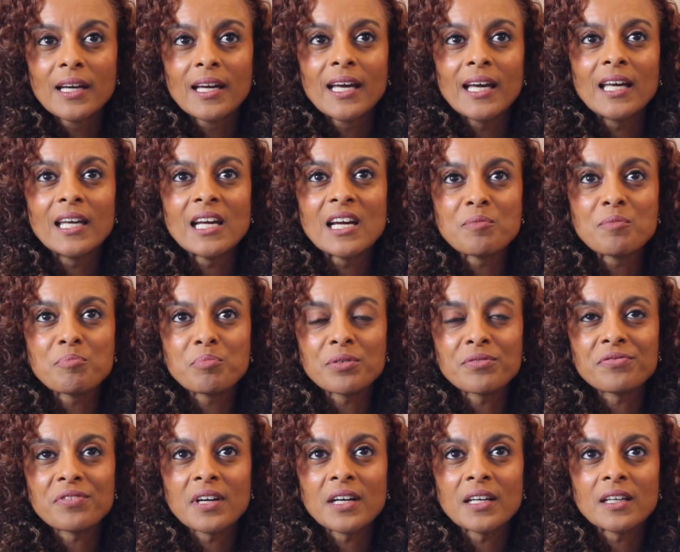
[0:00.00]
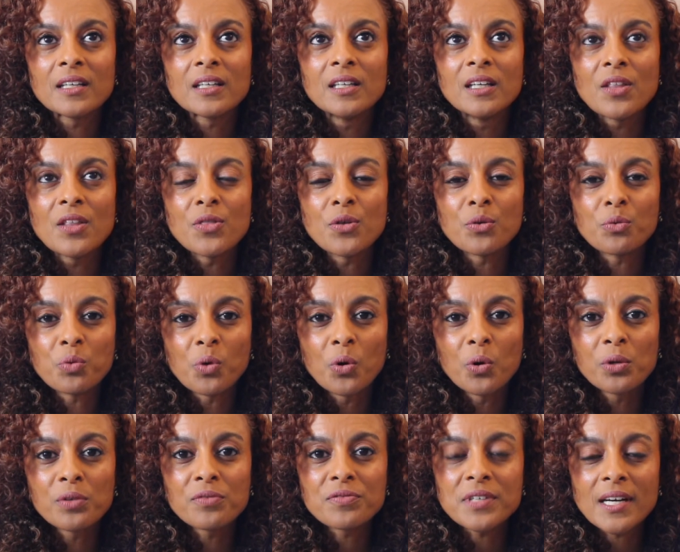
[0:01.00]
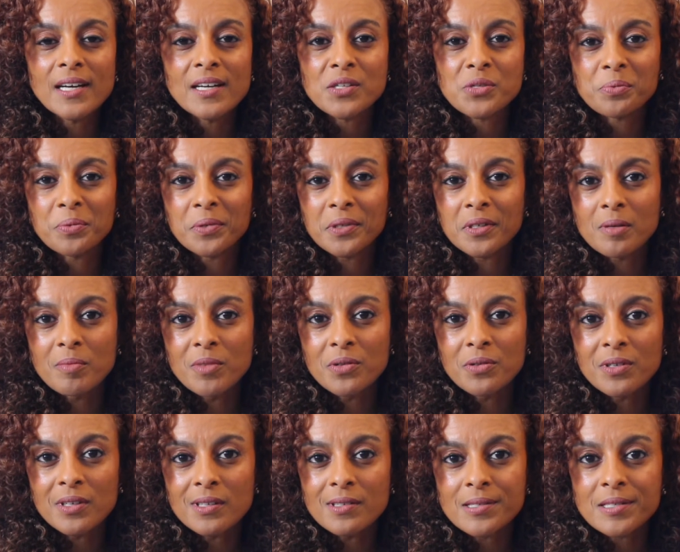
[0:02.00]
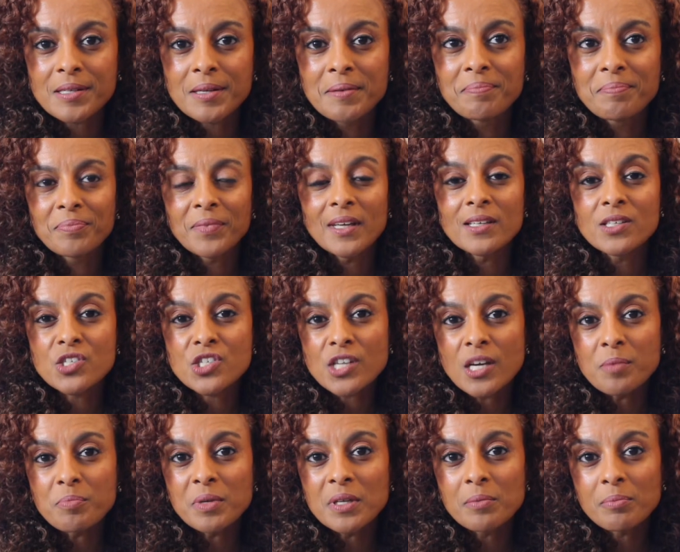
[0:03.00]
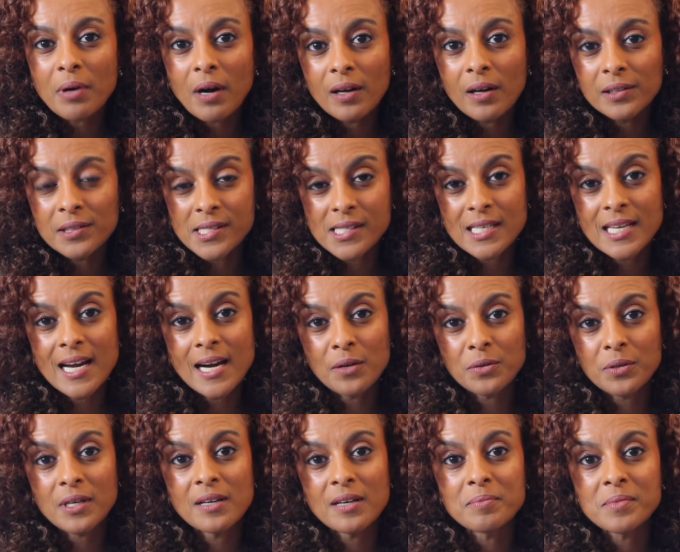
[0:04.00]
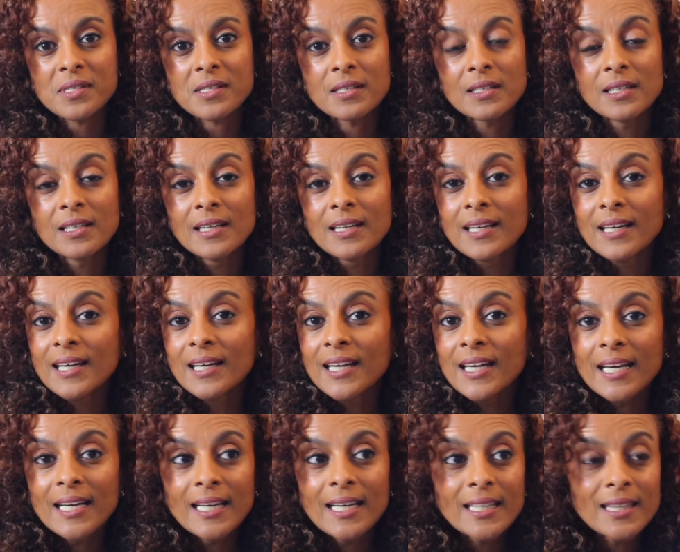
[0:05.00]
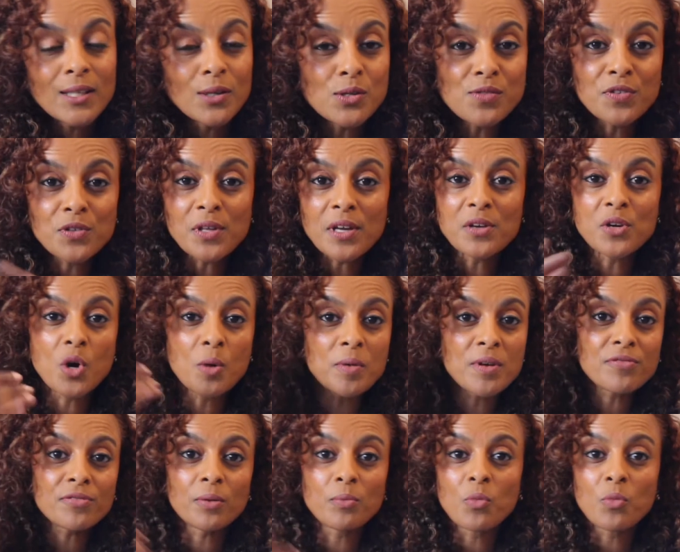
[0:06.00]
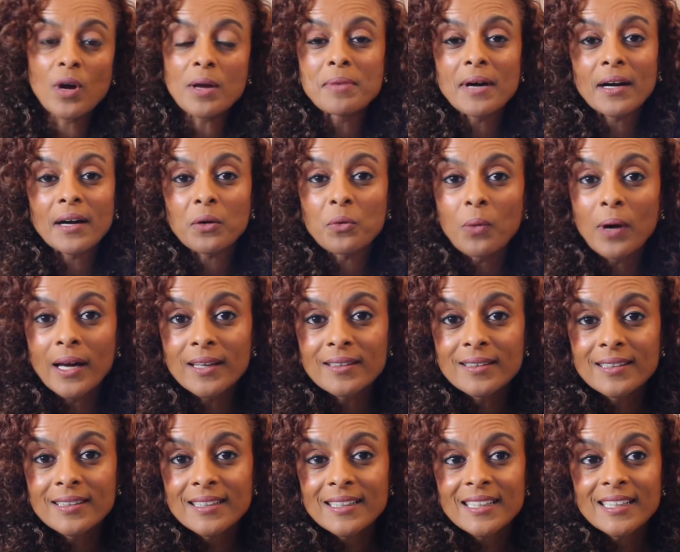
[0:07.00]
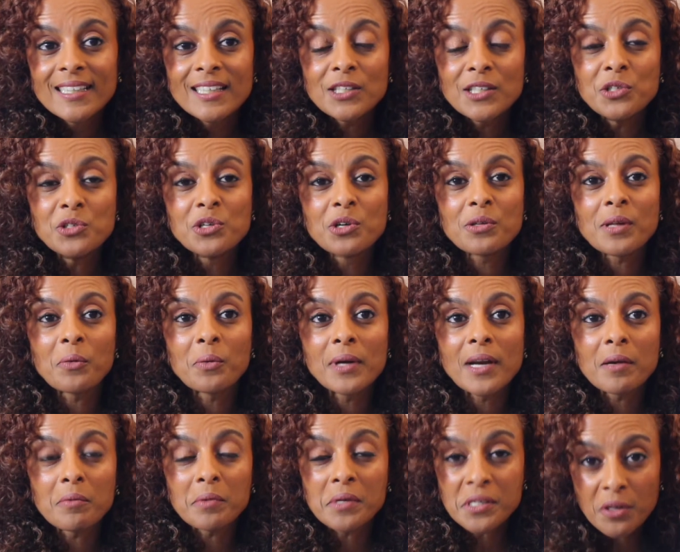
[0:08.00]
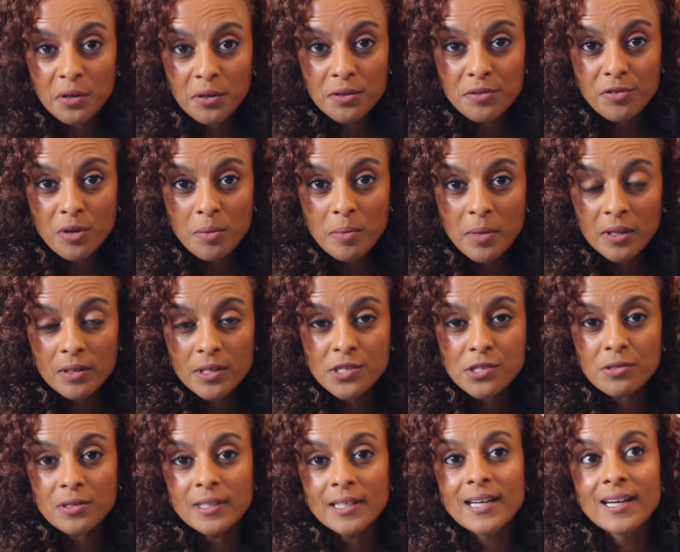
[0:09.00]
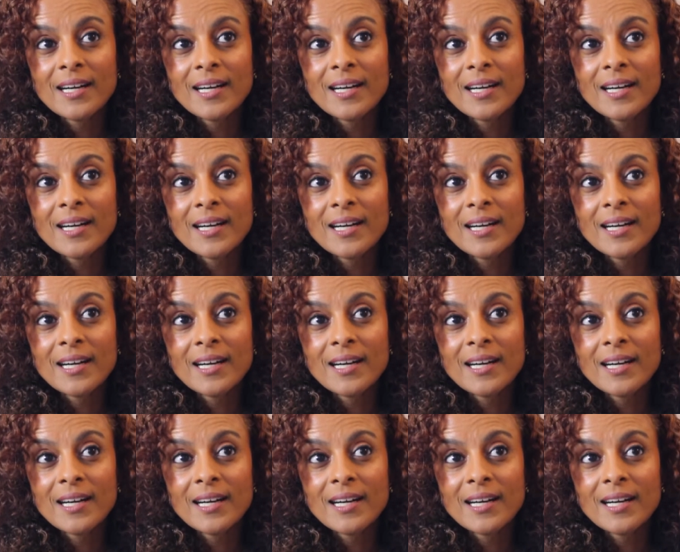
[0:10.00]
and amplify the role of diaspora communities in shaping policy outcomes. Those of you that know me from way back when, you know that when I returned from Eritrea,